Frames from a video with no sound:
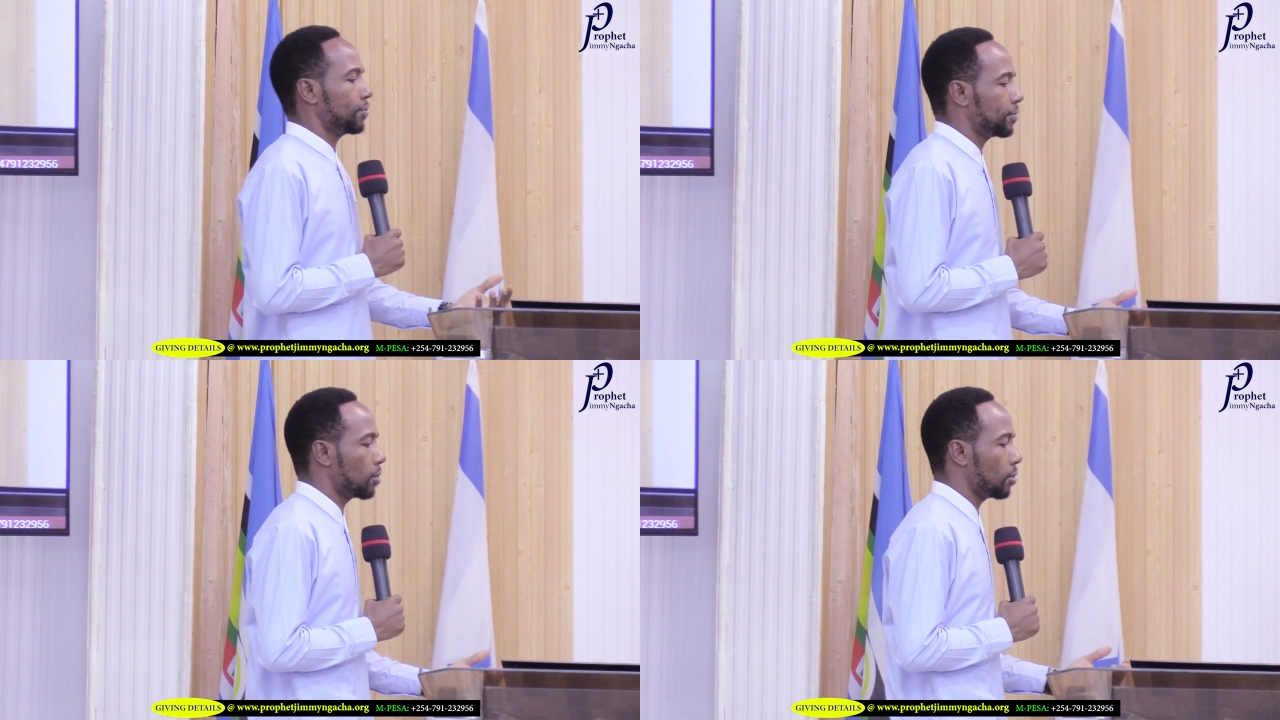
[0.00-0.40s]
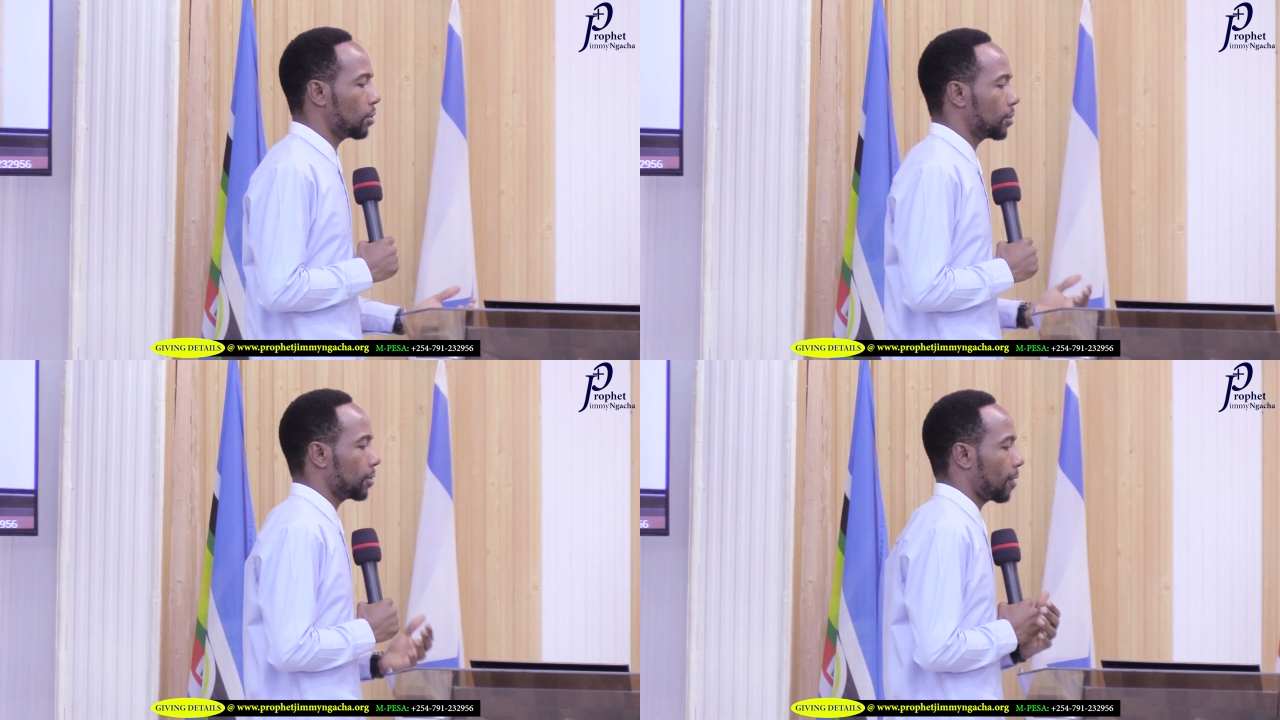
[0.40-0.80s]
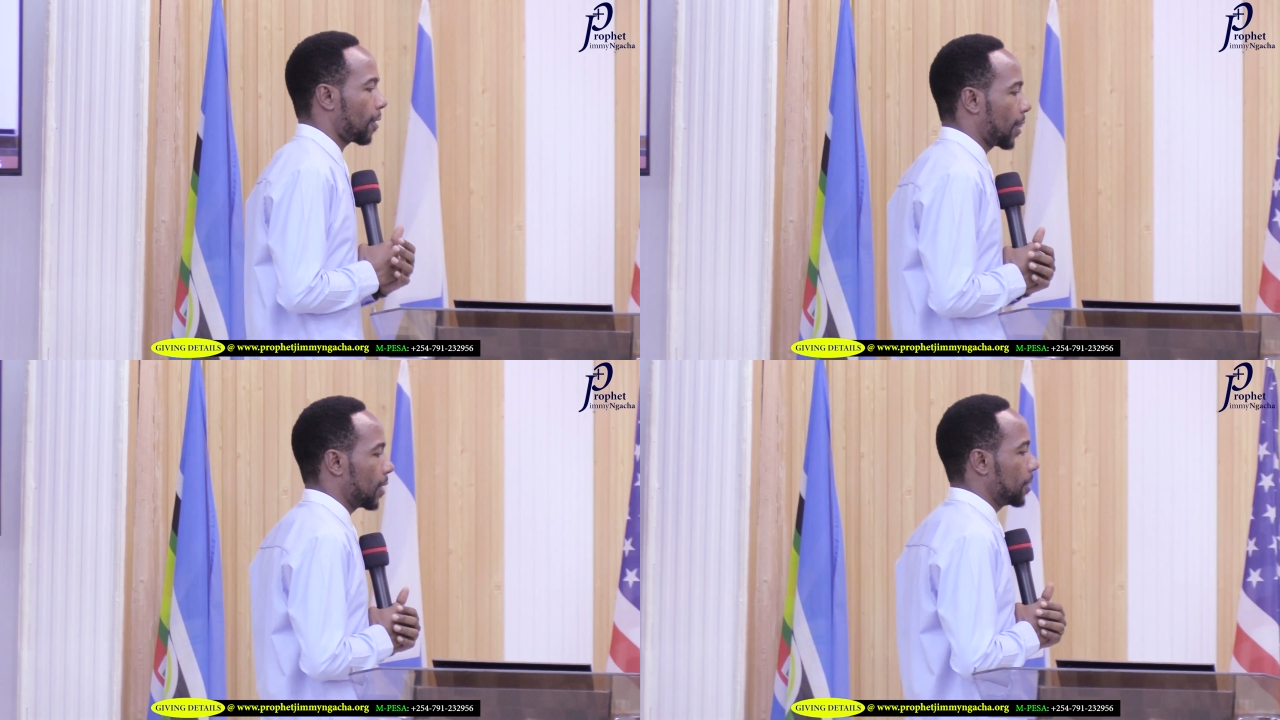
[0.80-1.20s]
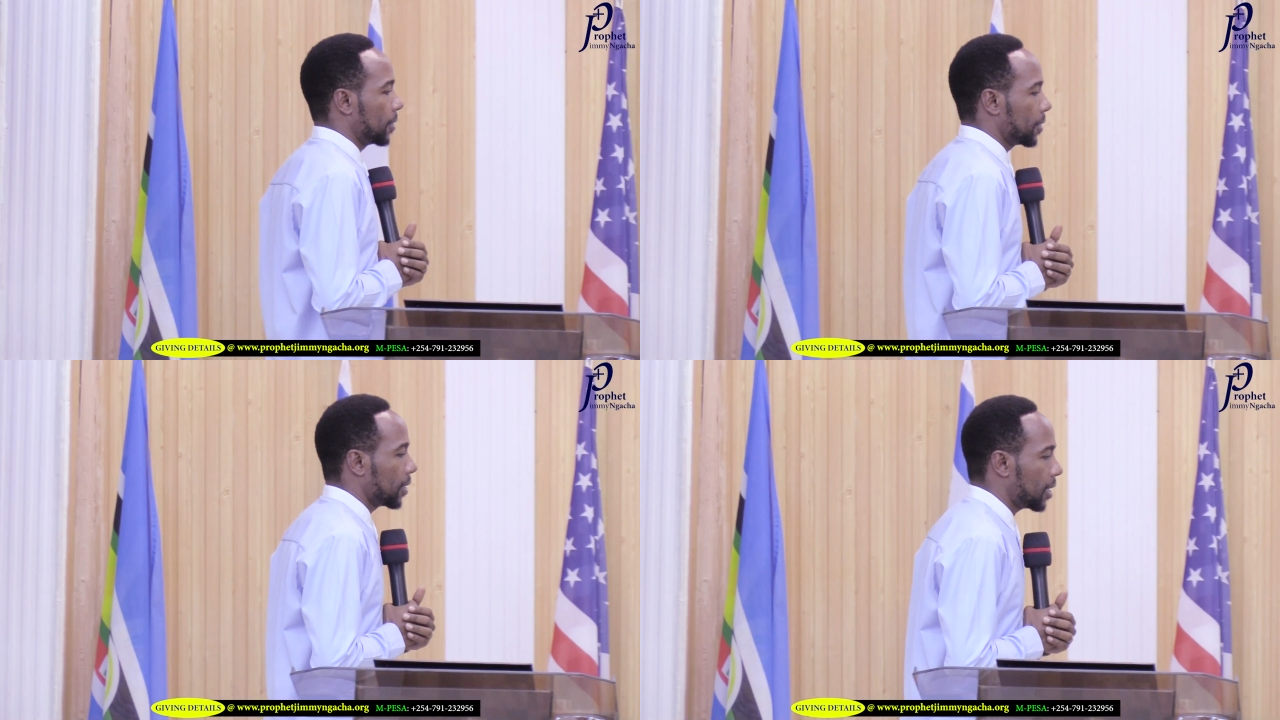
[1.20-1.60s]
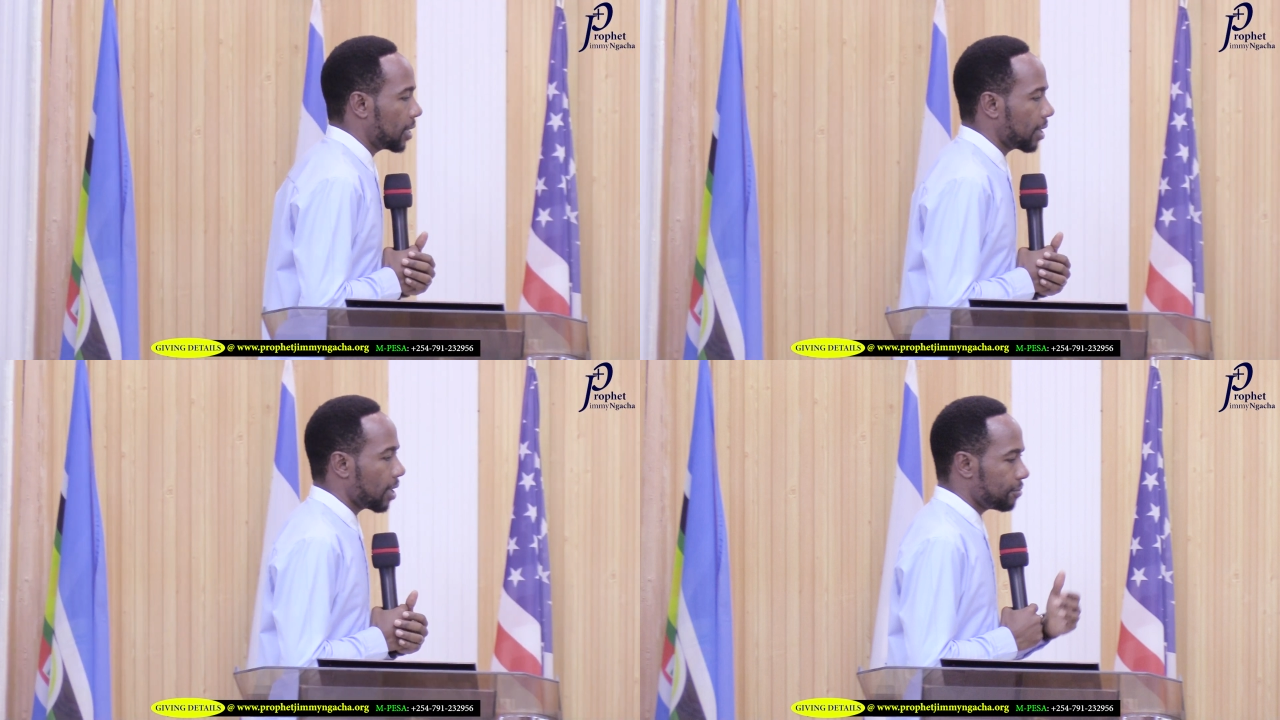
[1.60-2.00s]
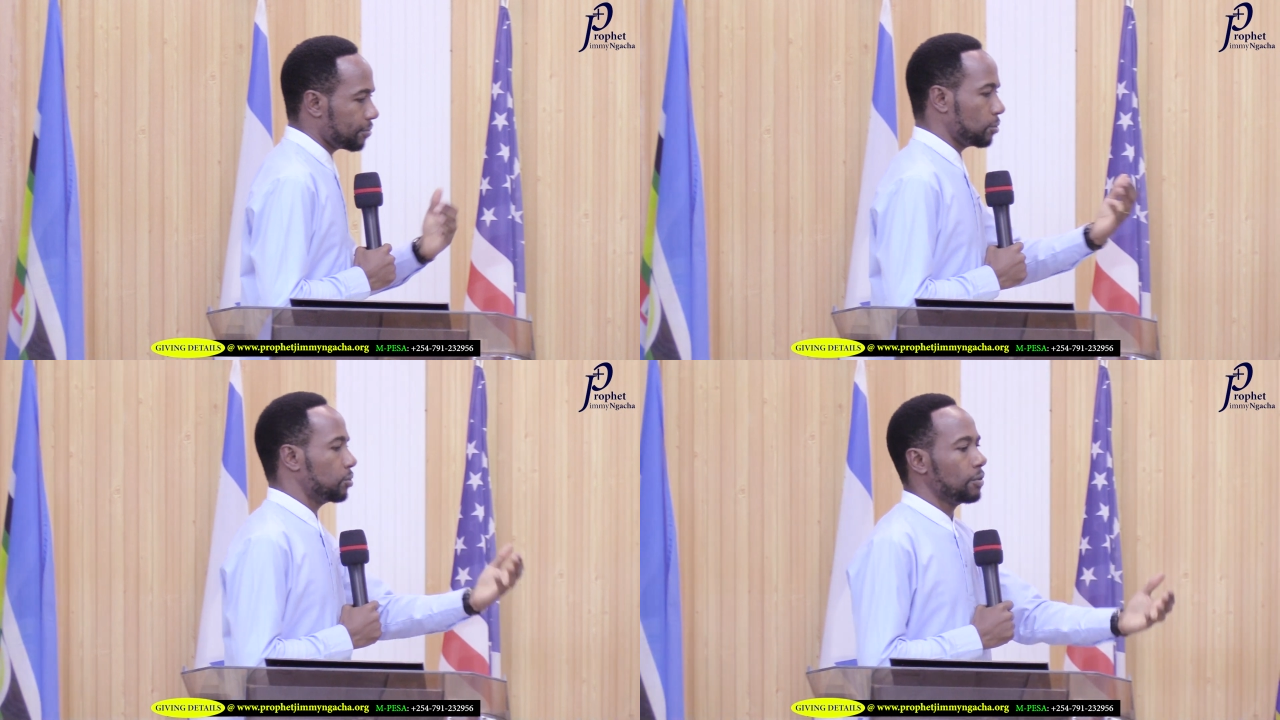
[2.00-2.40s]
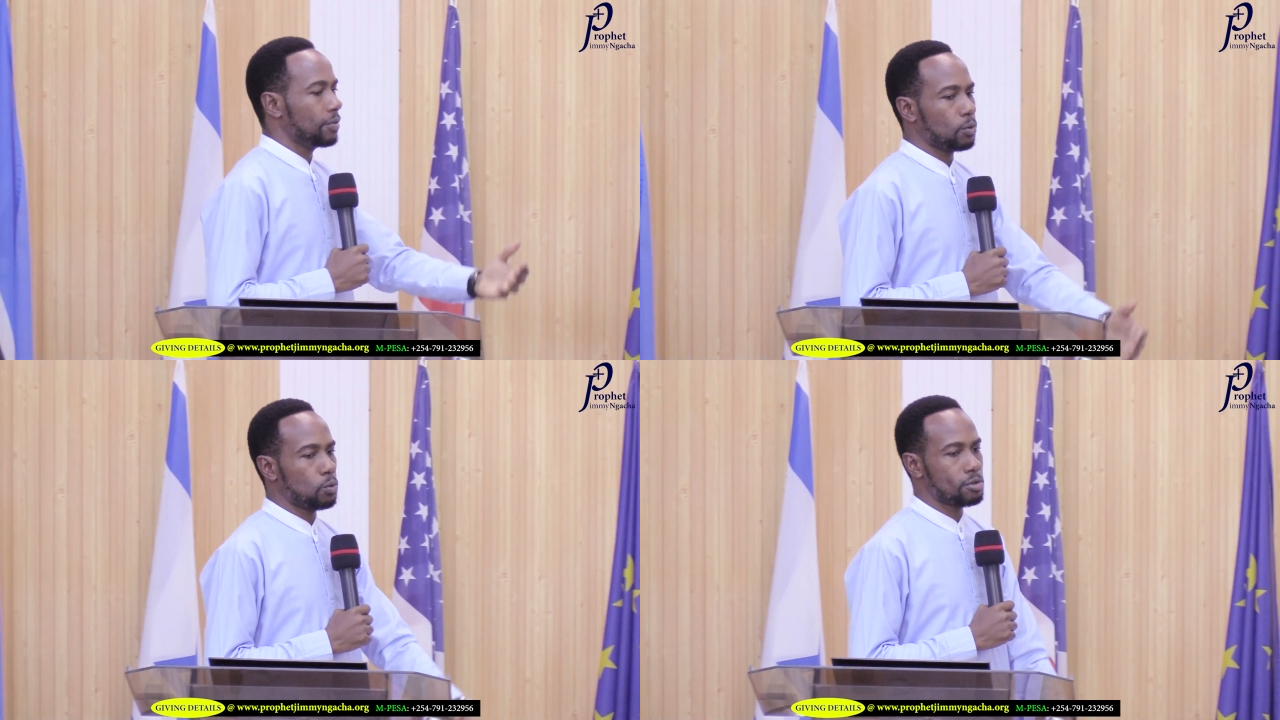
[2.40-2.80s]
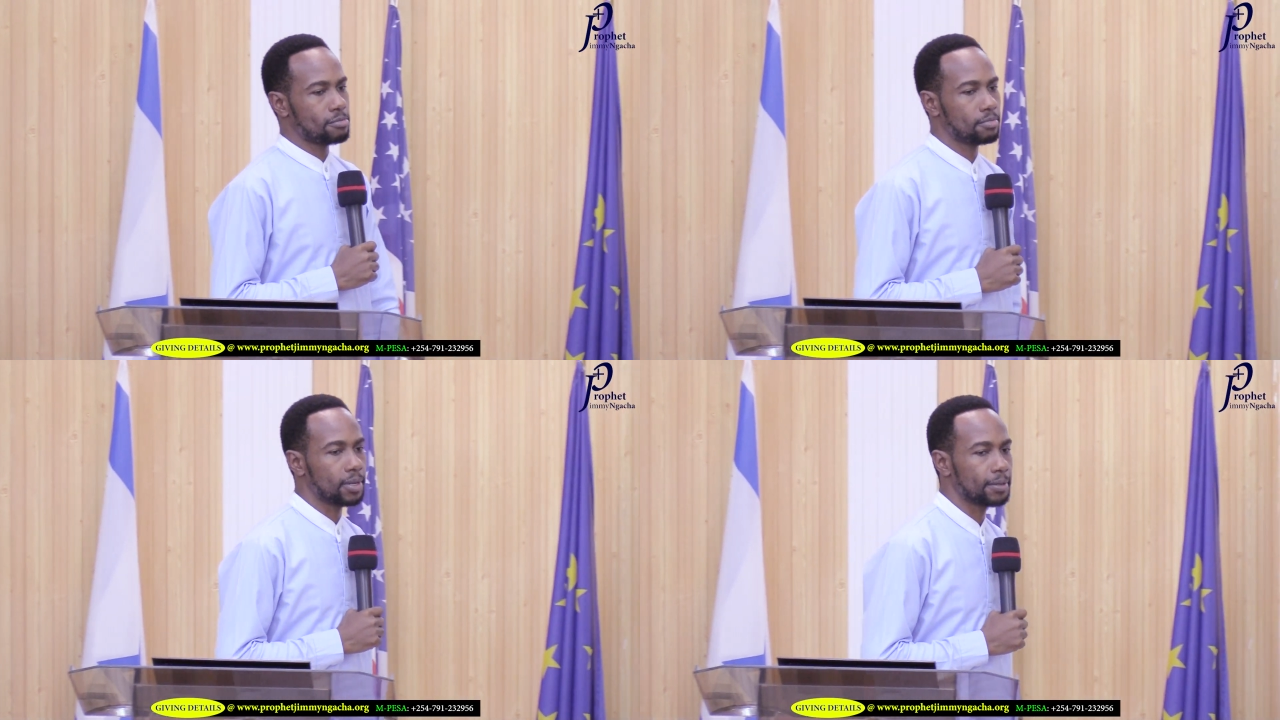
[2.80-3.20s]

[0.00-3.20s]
for a fruit of the womb.